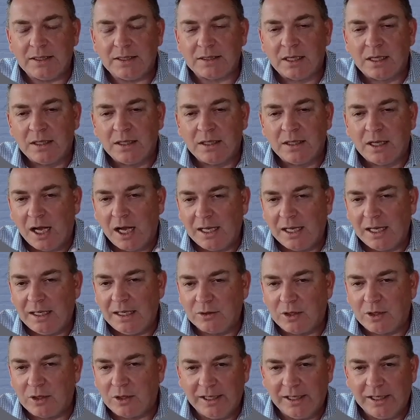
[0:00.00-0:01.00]
high-level
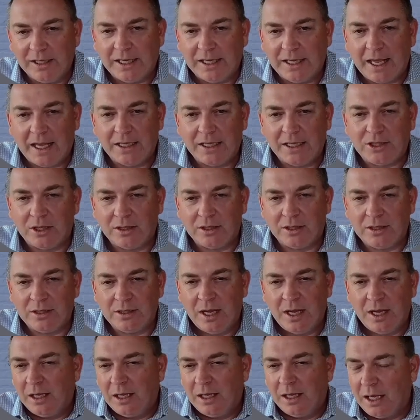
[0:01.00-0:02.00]
communication,
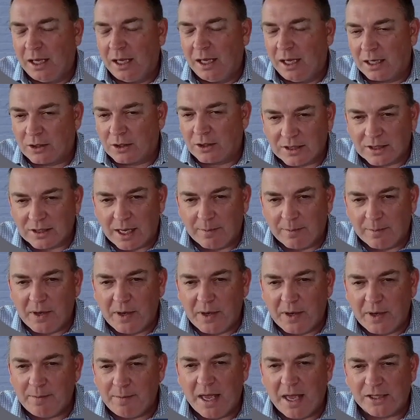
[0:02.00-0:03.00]
cross-company
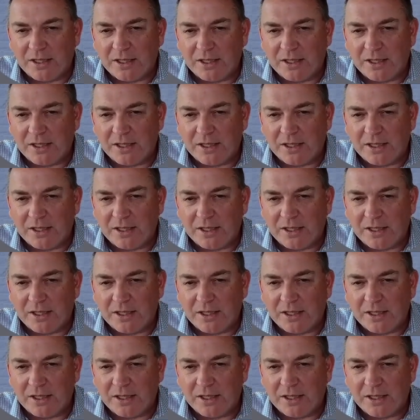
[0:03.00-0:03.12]
measurement,